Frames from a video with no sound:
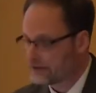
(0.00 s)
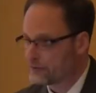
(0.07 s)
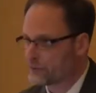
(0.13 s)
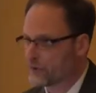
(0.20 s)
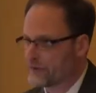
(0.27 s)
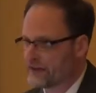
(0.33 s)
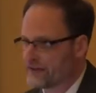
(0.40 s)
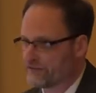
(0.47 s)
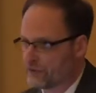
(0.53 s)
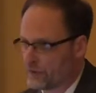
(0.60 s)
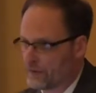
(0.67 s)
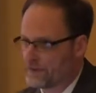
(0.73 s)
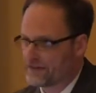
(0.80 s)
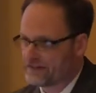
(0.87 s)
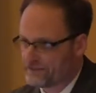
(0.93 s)
were
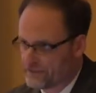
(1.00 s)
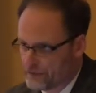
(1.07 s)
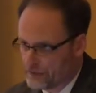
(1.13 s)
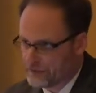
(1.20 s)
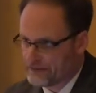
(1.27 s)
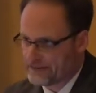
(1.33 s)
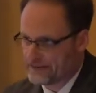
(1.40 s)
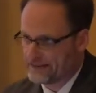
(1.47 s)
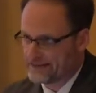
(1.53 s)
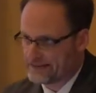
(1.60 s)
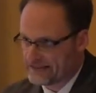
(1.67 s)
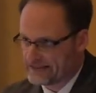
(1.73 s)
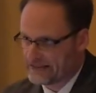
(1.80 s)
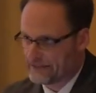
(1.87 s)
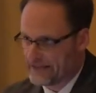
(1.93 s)
therefore the first
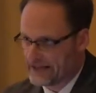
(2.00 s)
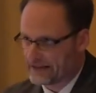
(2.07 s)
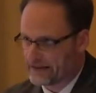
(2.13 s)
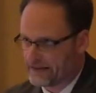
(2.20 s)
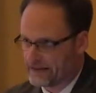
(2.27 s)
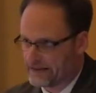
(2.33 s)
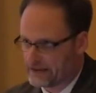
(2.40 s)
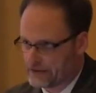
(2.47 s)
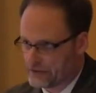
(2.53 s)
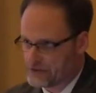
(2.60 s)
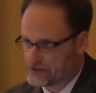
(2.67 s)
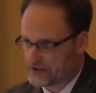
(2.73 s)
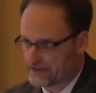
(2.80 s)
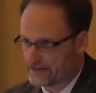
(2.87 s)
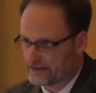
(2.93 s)
systematic
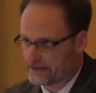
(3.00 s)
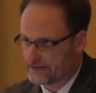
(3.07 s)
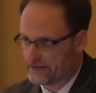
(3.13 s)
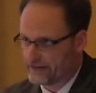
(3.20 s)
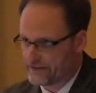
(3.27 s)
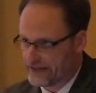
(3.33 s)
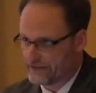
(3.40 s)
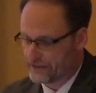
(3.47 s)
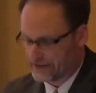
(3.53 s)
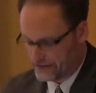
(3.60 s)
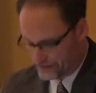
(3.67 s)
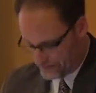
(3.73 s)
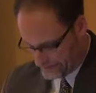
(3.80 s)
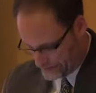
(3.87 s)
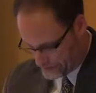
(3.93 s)
theologians of
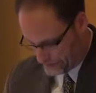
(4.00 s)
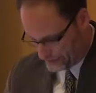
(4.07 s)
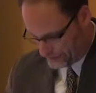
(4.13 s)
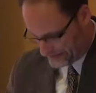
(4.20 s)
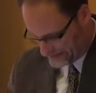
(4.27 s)
African traditional